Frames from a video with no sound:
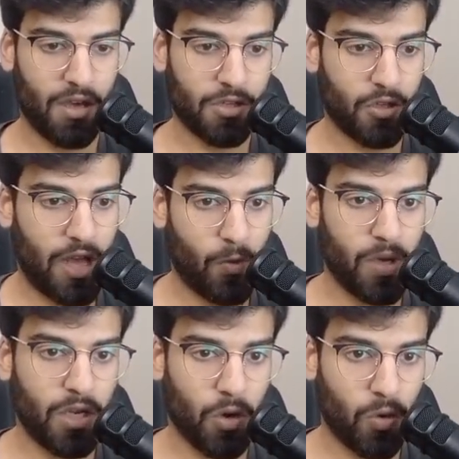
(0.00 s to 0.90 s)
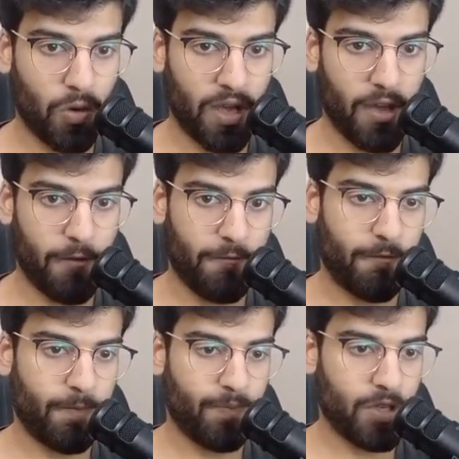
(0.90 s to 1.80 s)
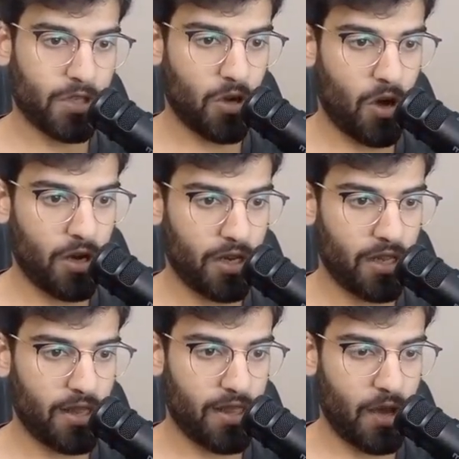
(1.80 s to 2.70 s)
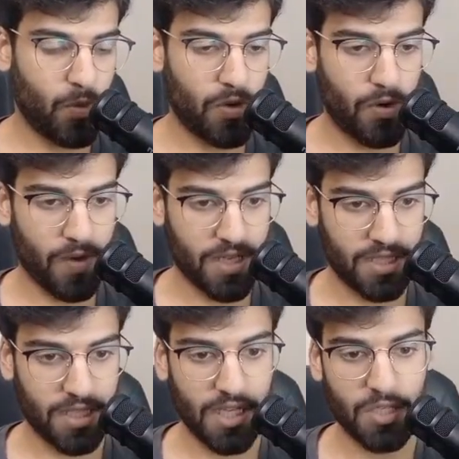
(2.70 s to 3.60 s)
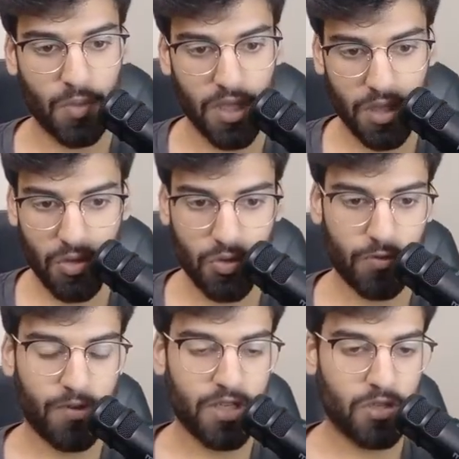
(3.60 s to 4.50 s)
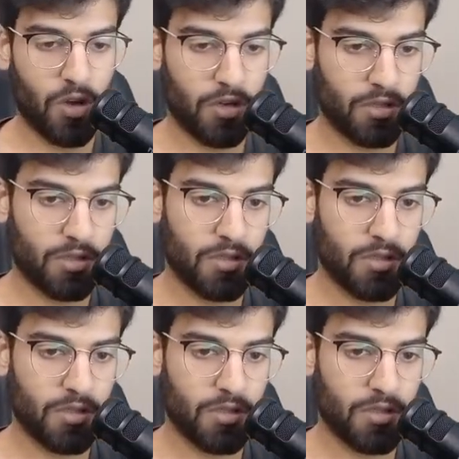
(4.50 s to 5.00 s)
so that we know if the slot that we requested is within those free slots,